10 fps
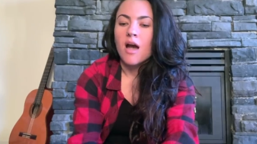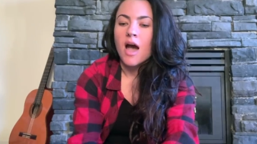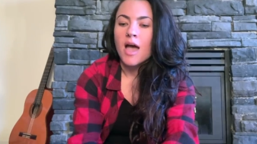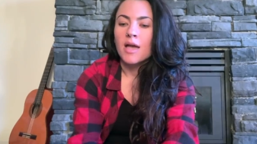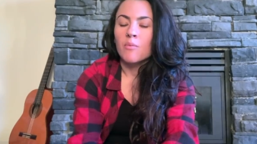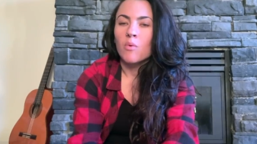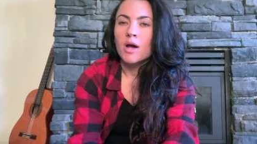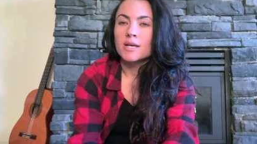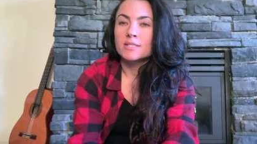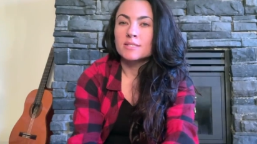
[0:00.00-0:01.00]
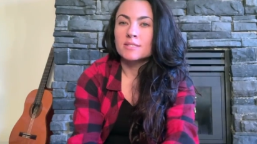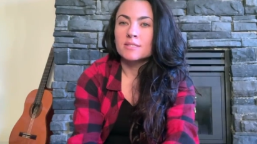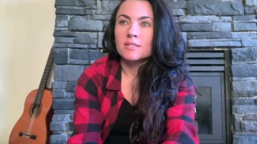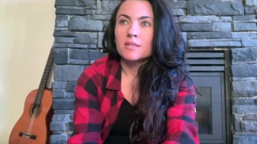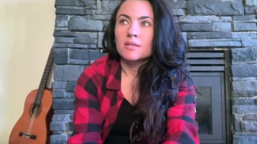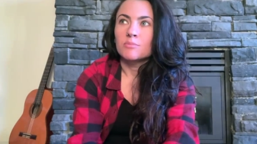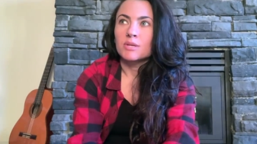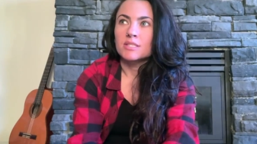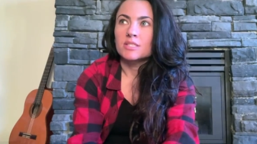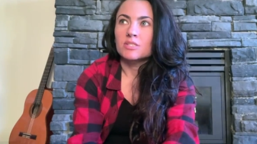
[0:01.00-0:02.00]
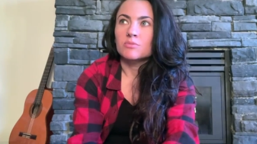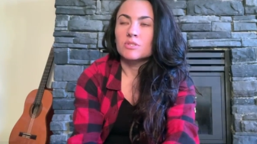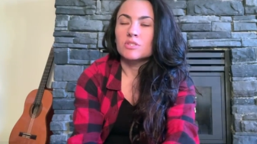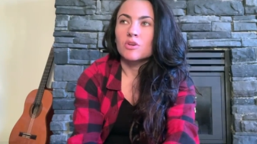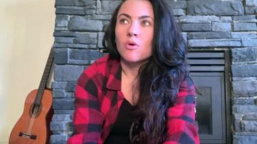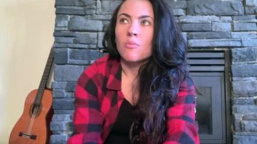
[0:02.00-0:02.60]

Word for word: I was, because it just was so